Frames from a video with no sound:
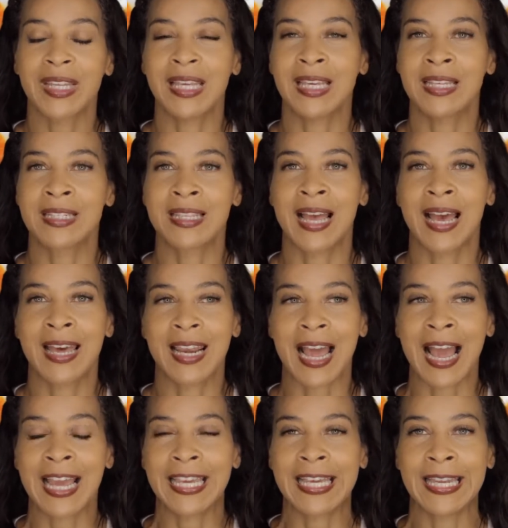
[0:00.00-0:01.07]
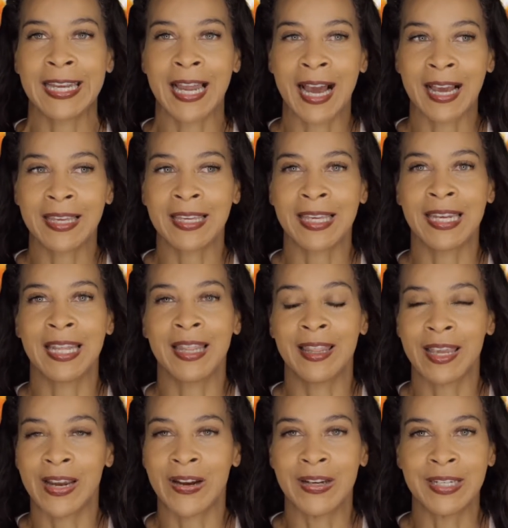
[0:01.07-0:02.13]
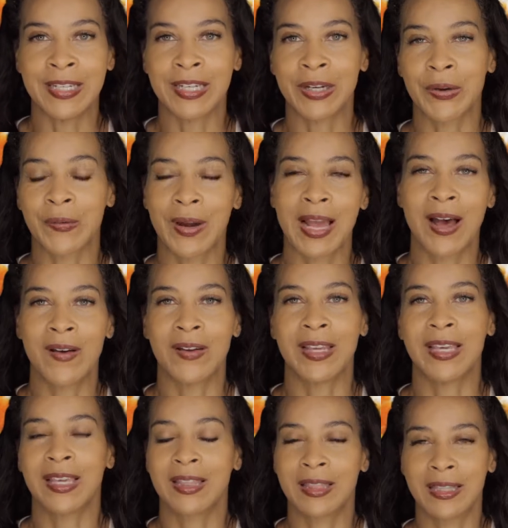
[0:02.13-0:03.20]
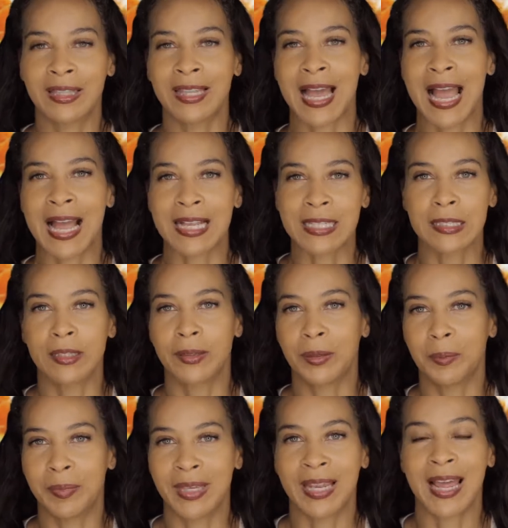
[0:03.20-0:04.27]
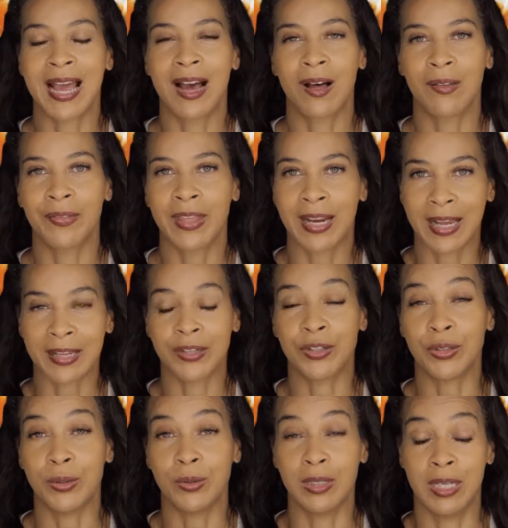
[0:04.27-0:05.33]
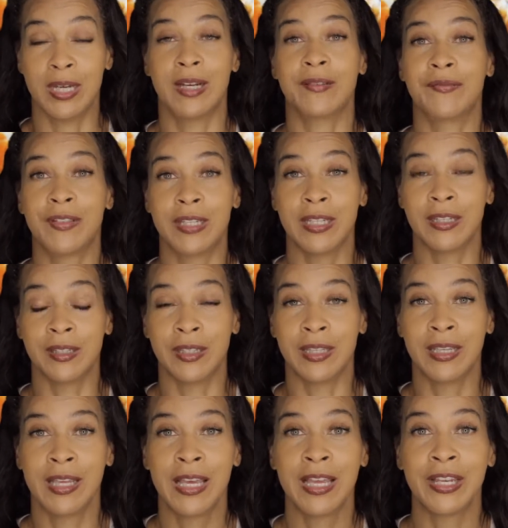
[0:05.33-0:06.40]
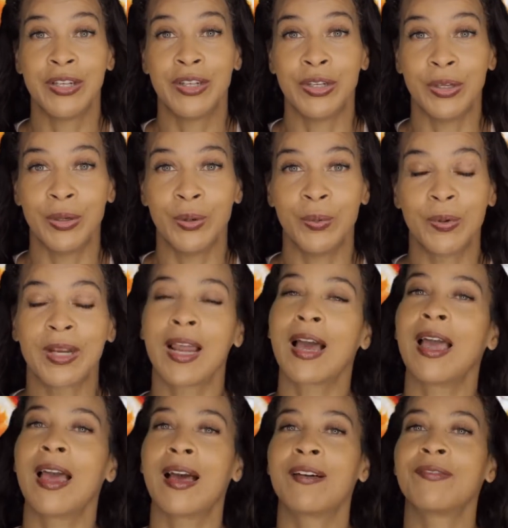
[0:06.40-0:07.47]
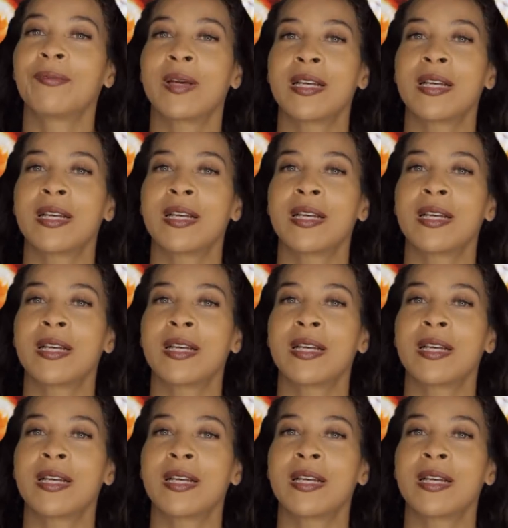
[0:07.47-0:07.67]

is that I cannot get in there and dig around and get the last little bit out that I do love to do when I have